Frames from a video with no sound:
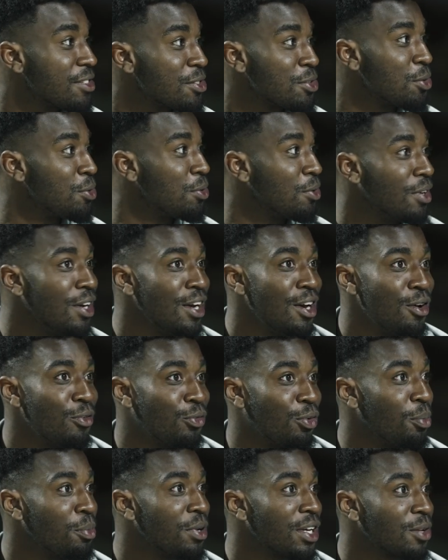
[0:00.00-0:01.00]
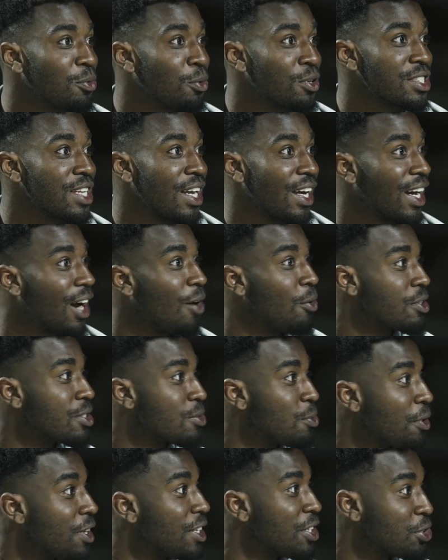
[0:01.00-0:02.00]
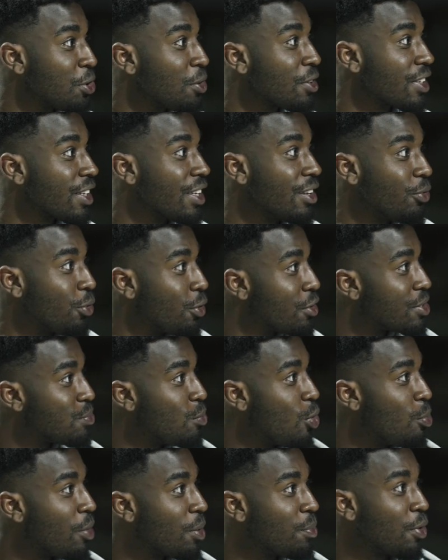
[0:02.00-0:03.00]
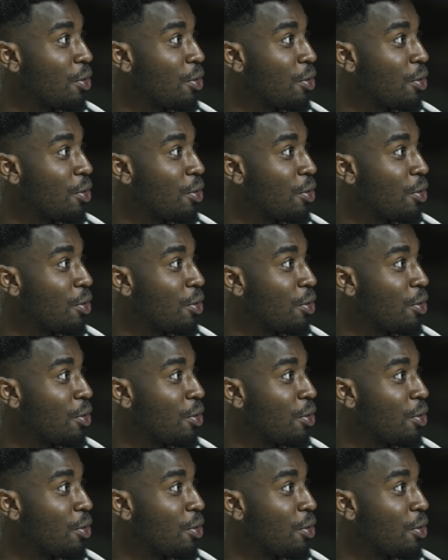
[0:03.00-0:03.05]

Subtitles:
So for me, it was like I was really shocked in the first moment,